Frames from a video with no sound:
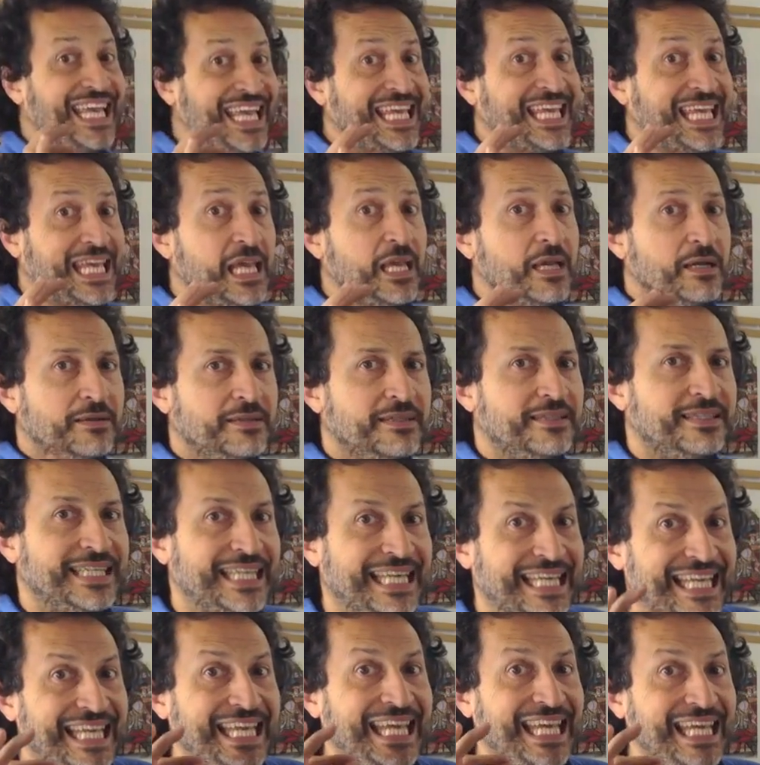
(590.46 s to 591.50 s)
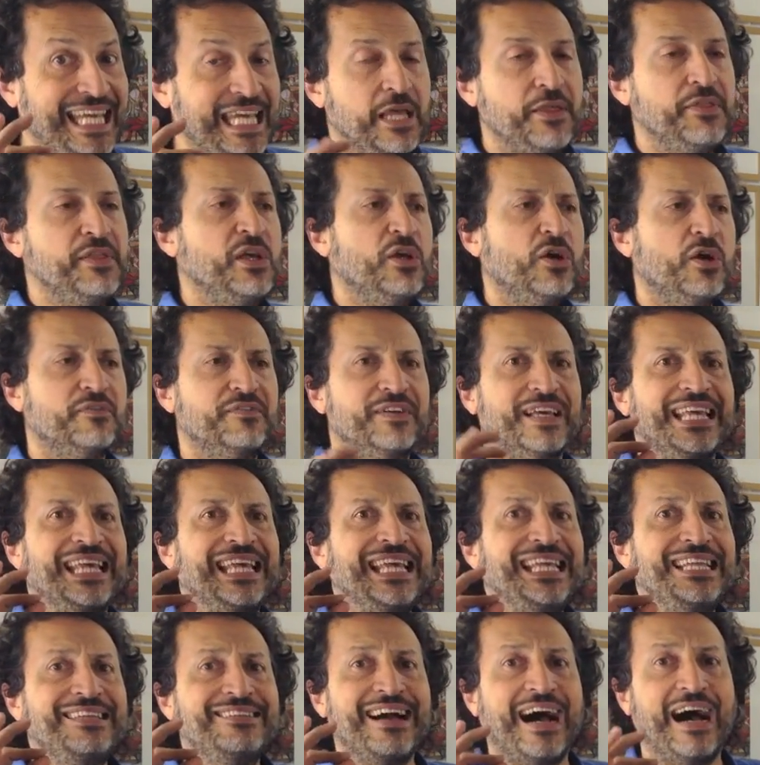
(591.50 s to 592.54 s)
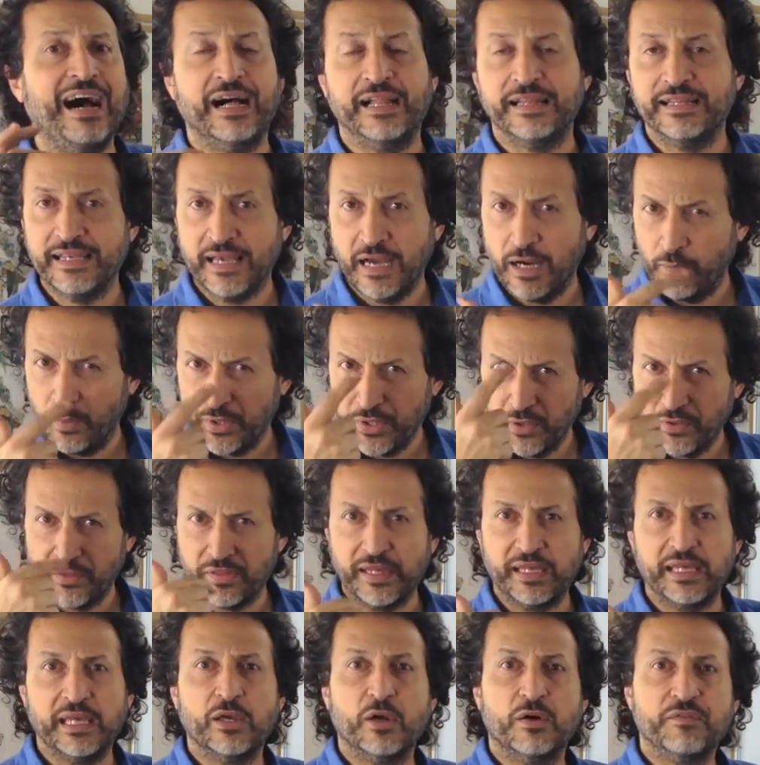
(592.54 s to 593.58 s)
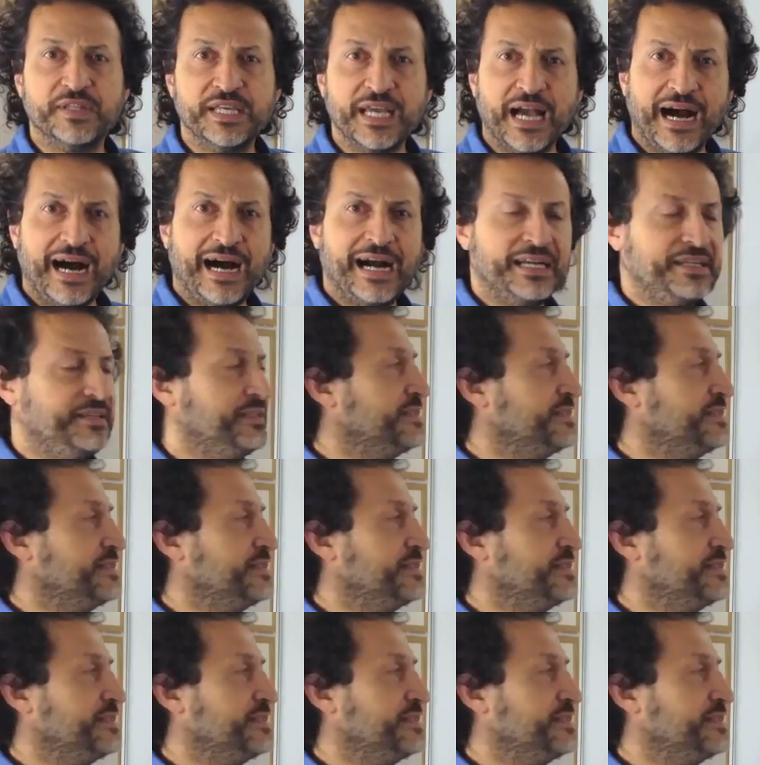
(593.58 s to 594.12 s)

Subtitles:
I, think of Italia when you're thinking of the I